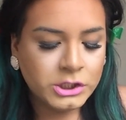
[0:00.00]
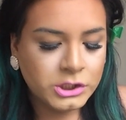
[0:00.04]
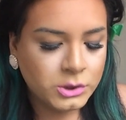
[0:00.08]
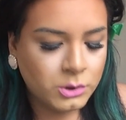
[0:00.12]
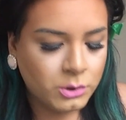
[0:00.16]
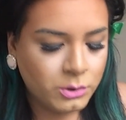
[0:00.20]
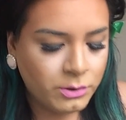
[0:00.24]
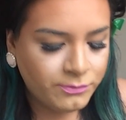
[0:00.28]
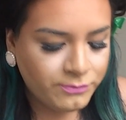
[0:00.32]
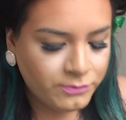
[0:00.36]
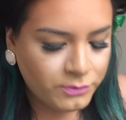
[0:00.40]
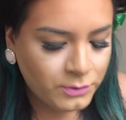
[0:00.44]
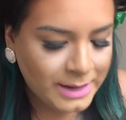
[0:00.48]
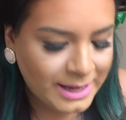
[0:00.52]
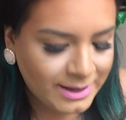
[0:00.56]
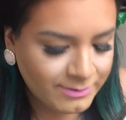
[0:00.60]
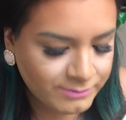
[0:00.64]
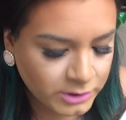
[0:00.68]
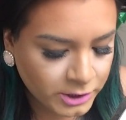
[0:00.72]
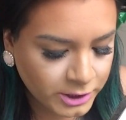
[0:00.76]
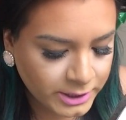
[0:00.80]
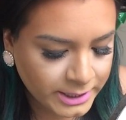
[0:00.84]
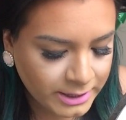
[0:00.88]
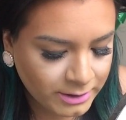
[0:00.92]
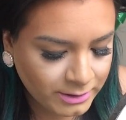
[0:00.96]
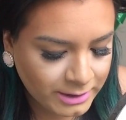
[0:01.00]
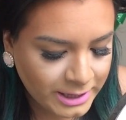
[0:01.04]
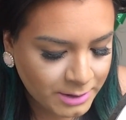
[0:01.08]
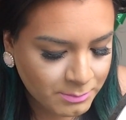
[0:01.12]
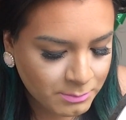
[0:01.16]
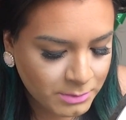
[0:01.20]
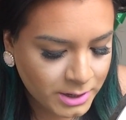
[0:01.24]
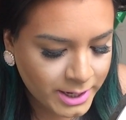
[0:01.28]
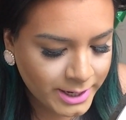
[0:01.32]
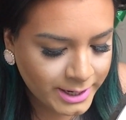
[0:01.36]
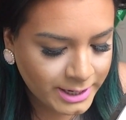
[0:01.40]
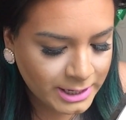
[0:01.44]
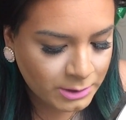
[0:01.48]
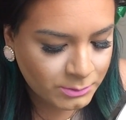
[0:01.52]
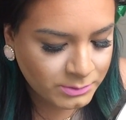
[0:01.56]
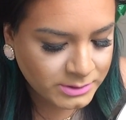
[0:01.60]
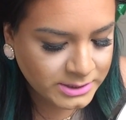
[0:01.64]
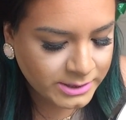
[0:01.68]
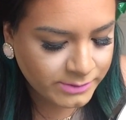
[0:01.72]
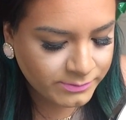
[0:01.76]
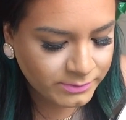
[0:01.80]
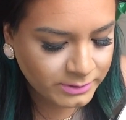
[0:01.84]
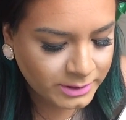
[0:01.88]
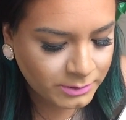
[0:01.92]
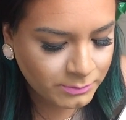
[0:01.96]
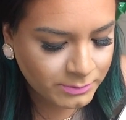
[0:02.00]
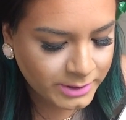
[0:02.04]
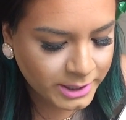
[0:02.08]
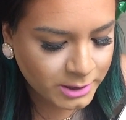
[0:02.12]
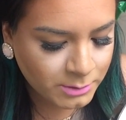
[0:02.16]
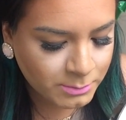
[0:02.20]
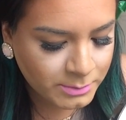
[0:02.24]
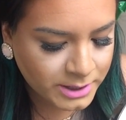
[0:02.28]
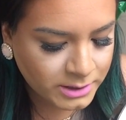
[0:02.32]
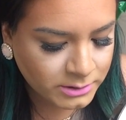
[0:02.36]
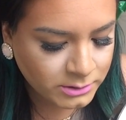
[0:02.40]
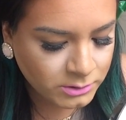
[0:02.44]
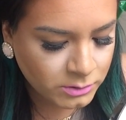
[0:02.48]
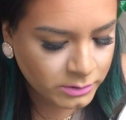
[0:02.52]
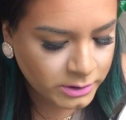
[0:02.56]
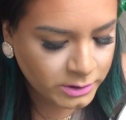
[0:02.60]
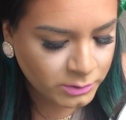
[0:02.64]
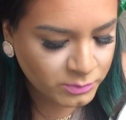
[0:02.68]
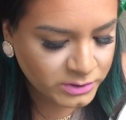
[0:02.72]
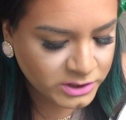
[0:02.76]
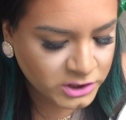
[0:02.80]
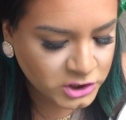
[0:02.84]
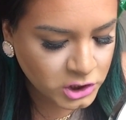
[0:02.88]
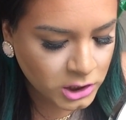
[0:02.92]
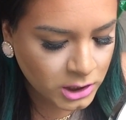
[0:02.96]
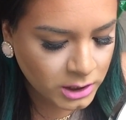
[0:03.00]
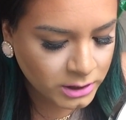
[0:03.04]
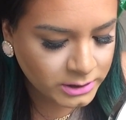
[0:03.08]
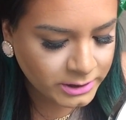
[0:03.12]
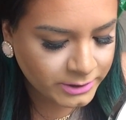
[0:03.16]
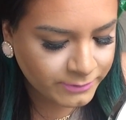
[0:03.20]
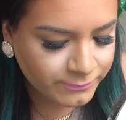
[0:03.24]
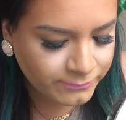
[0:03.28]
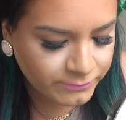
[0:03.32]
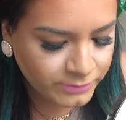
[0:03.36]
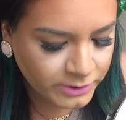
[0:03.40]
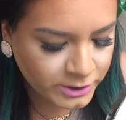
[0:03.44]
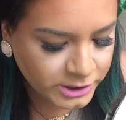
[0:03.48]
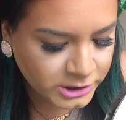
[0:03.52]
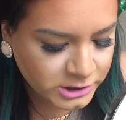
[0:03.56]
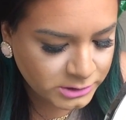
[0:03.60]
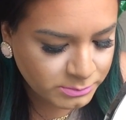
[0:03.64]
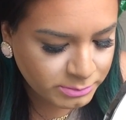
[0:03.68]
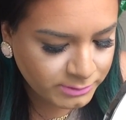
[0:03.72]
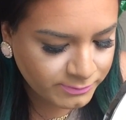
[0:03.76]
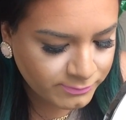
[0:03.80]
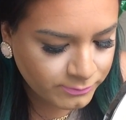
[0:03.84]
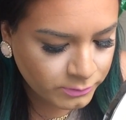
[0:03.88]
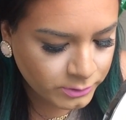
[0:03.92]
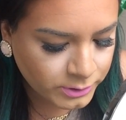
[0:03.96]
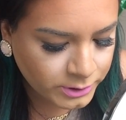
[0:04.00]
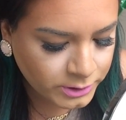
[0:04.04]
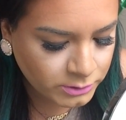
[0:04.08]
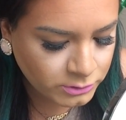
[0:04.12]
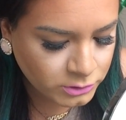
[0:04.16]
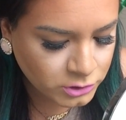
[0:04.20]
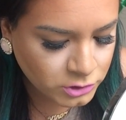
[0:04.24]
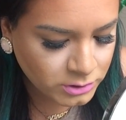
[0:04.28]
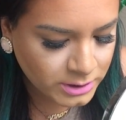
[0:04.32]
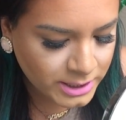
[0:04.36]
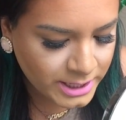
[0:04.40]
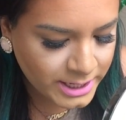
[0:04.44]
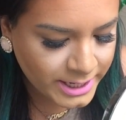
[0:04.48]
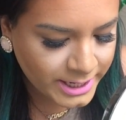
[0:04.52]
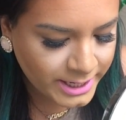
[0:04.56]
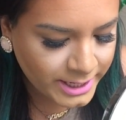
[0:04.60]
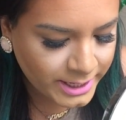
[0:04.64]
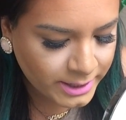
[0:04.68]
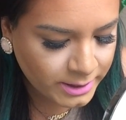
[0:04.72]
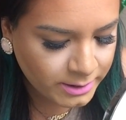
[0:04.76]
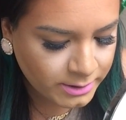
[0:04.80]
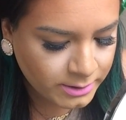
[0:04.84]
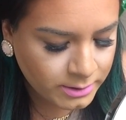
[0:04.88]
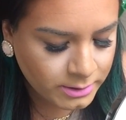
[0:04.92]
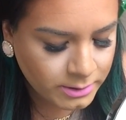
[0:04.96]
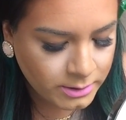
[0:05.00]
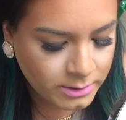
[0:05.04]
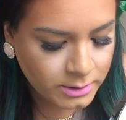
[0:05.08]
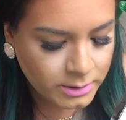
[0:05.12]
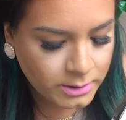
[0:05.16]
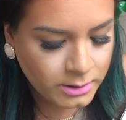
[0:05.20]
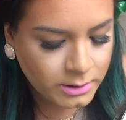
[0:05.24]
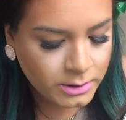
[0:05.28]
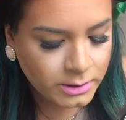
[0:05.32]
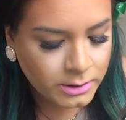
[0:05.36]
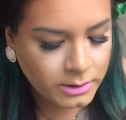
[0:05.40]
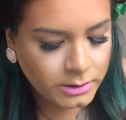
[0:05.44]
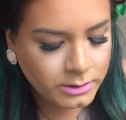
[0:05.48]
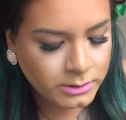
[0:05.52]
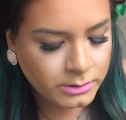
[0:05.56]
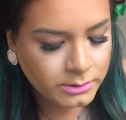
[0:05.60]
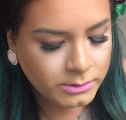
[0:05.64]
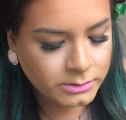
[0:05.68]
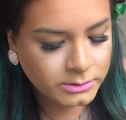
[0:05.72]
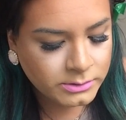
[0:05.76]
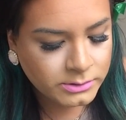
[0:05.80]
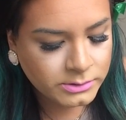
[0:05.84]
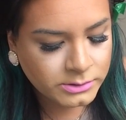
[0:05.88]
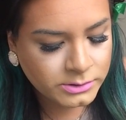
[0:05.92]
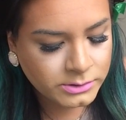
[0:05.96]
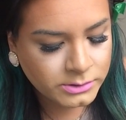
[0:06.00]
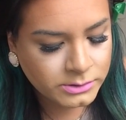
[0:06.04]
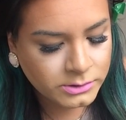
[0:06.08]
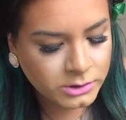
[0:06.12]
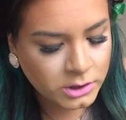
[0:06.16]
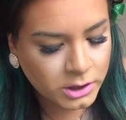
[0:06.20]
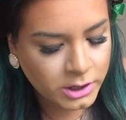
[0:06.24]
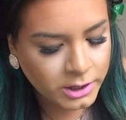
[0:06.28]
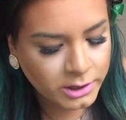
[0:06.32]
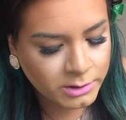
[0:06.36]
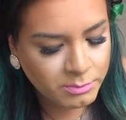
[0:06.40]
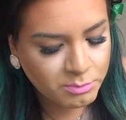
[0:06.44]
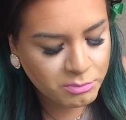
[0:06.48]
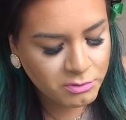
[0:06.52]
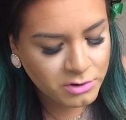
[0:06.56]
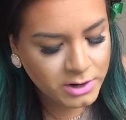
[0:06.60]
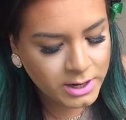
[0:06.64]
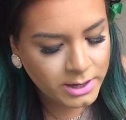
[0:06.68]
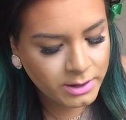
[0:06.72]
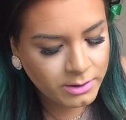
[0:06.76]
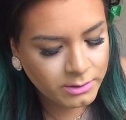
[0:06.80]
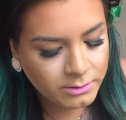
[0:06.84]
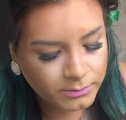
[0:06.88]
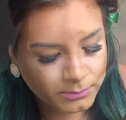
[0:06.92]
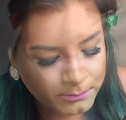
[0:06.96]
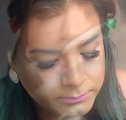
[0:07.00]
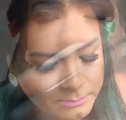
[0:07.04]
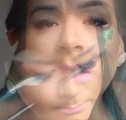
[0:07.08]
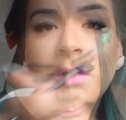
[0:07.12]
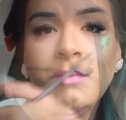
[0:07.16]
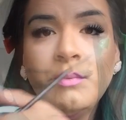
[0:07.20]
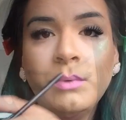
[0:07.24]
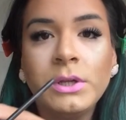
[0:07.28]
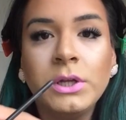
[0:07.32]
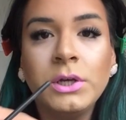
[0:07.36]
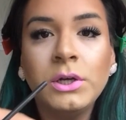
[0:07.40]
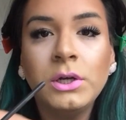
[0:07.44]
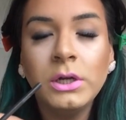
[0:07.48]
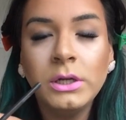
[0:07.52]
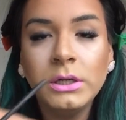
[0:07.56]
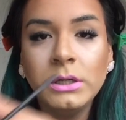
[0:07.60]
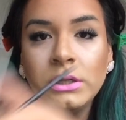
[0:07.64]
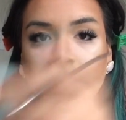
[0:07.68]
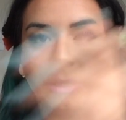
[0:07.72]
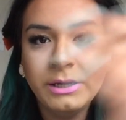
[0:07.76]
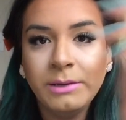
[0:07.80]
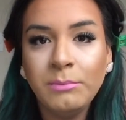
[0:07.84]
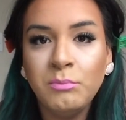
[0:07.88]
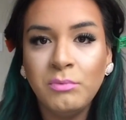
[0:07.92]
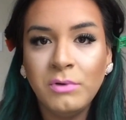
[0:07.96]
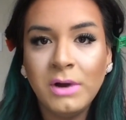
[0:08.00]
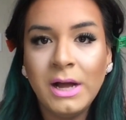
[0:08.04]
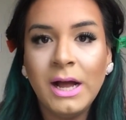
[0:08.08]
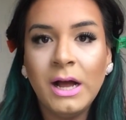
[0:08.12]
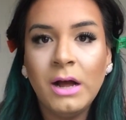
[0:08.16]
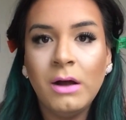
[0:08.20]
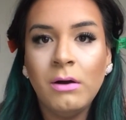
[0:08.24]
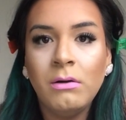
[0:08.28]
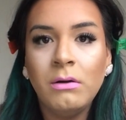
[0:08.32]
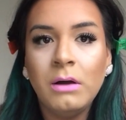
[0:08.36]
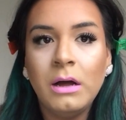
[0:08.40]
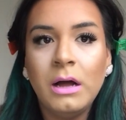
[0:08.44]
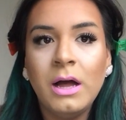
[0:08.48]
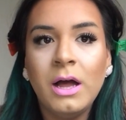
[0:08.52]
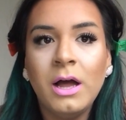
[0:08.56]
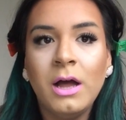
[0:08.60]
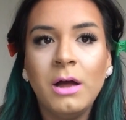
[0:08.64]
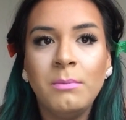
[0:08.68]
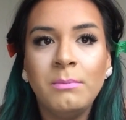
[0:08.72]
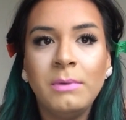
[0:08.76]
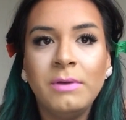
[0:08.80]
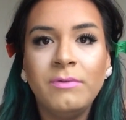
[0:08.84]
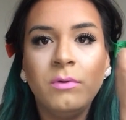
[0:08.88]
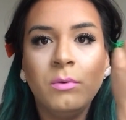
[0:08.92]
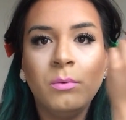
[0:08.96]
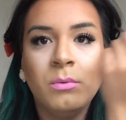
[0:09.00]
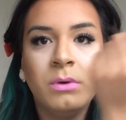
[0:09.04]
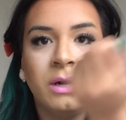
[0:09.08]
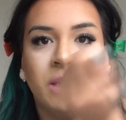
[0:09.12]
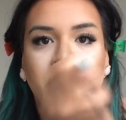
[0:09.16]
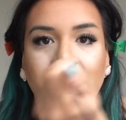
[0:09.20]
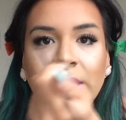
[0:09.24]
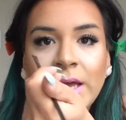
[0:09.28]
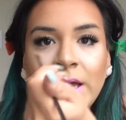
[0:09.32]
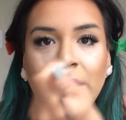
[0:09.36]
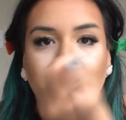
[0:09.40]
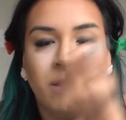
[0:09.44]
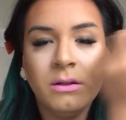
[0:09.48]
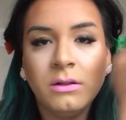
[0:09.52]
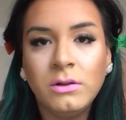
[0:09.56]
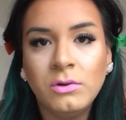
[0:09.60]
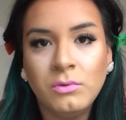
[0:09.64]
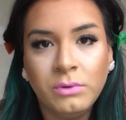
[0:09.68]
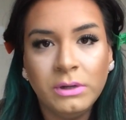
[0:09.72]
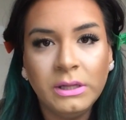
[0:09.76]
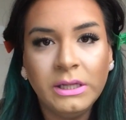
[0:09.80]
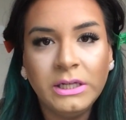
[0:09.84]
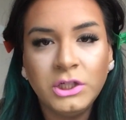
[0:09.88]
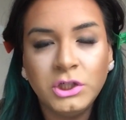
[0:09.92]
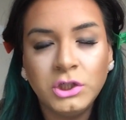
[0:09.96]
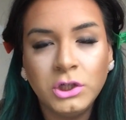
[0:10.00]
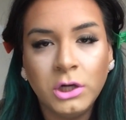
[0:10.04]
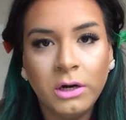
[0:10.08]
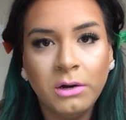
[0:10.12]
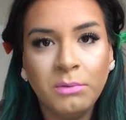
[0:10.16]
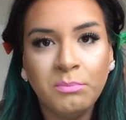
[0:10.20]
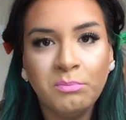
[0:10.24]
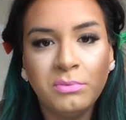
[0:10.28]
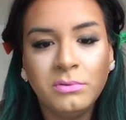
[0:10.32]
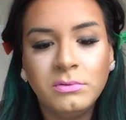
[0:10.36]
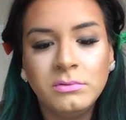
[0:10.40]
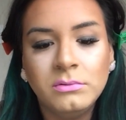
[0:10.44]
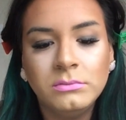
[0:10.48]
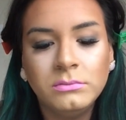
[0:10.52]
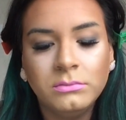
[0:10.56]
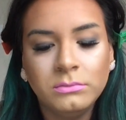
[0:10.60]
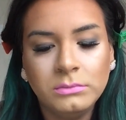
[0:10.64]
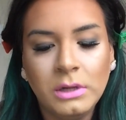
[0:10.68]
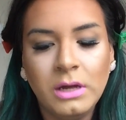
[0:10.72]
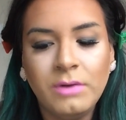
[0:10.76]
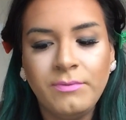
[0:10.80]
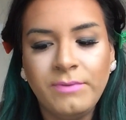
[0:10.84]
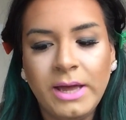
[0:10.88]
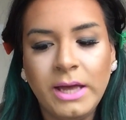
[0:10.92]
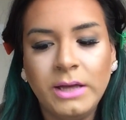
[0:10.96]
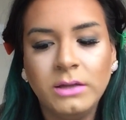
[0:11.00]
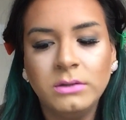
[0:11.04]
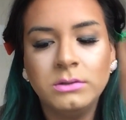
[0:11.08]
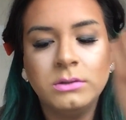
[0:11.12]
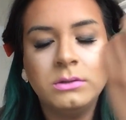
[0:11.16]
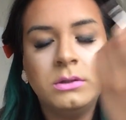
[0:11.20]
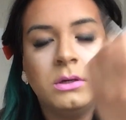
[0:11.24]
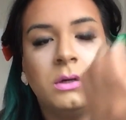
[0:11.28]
So if you have dark hair like mine, I would definitely recommend going with chocolate first before you try dark brown. Start off with a good clean brow if you want to get the really sharp effect.